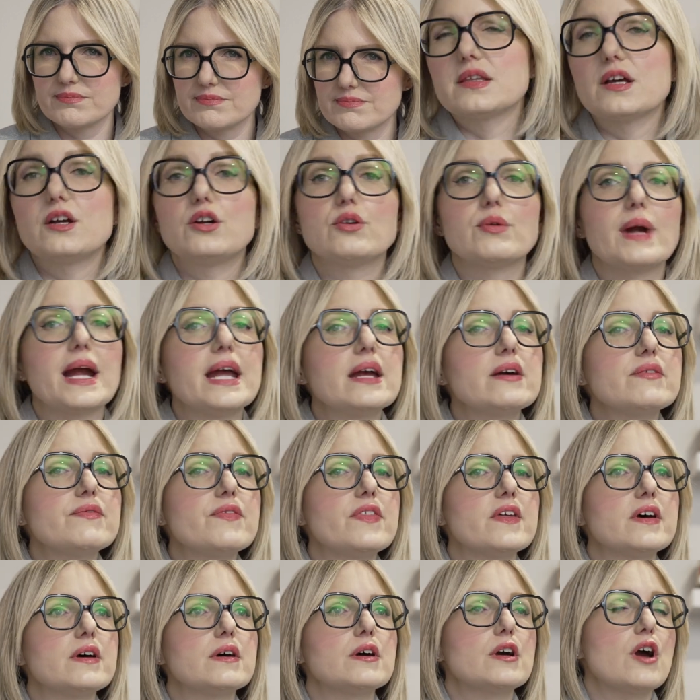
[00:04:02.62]
The gray
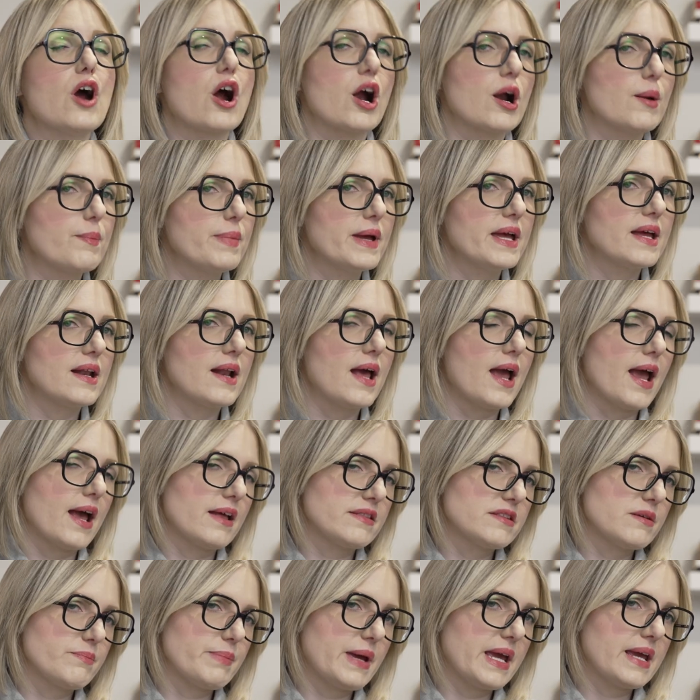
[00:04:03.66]
of the carpet
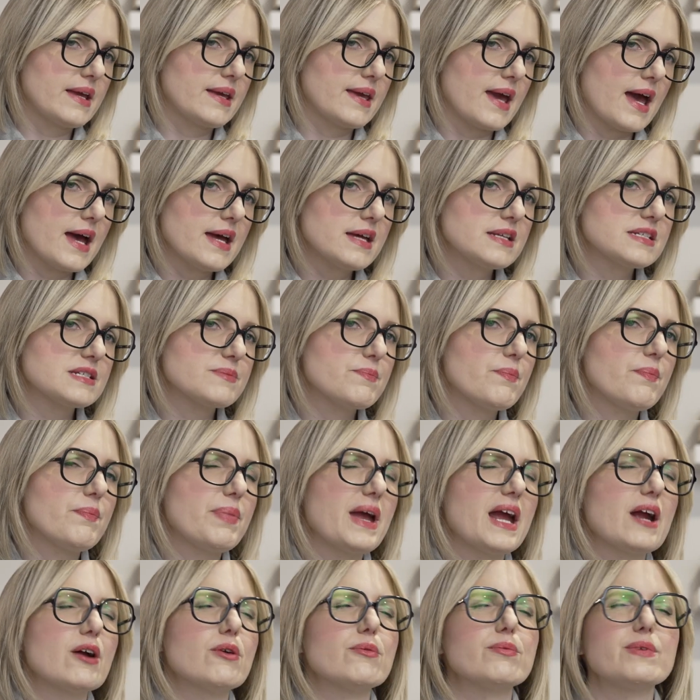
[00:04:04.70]
and the banquette
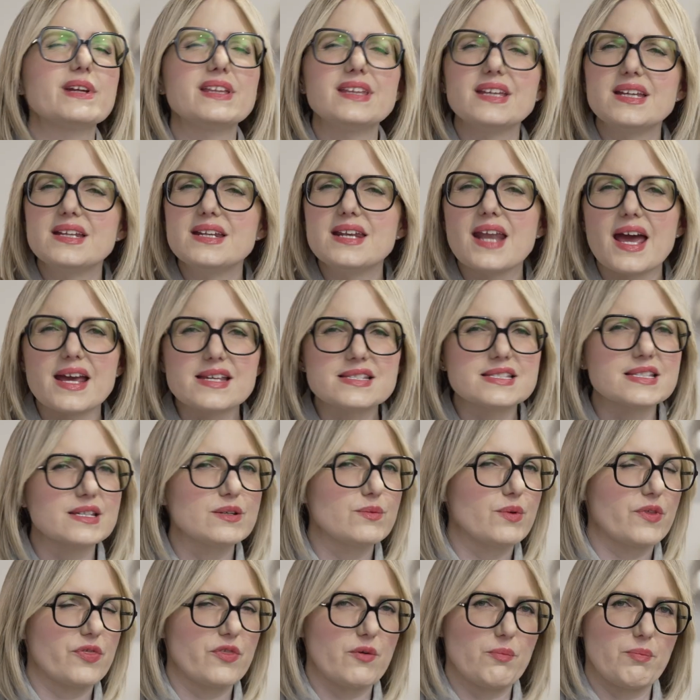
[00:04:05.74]
pair really nicely
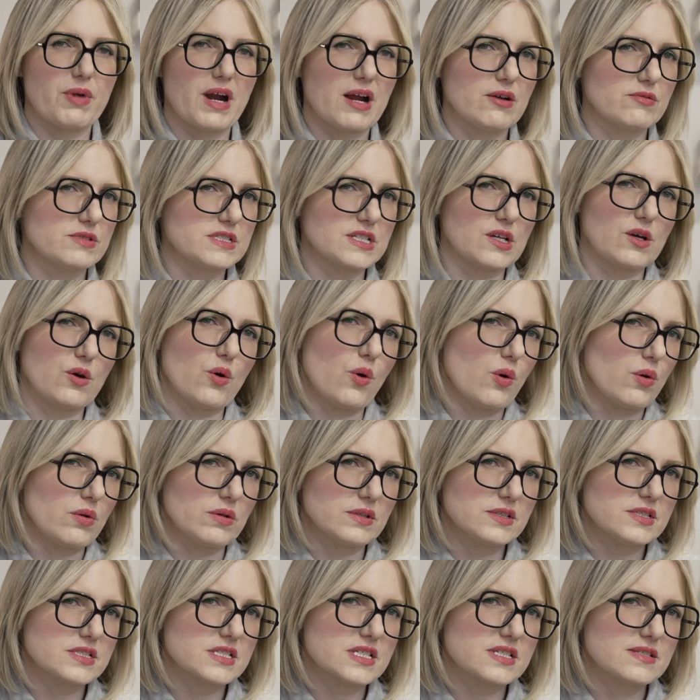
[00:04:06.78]
with the browns and
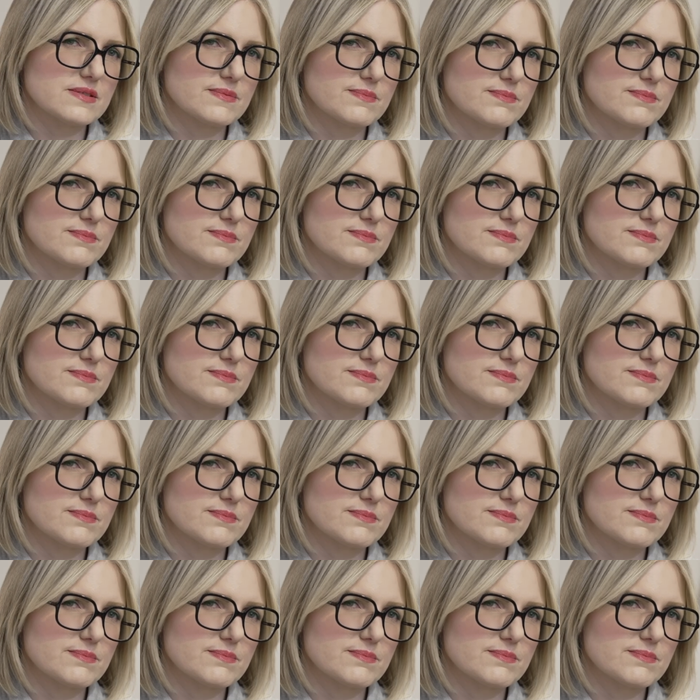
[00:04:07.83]
golds.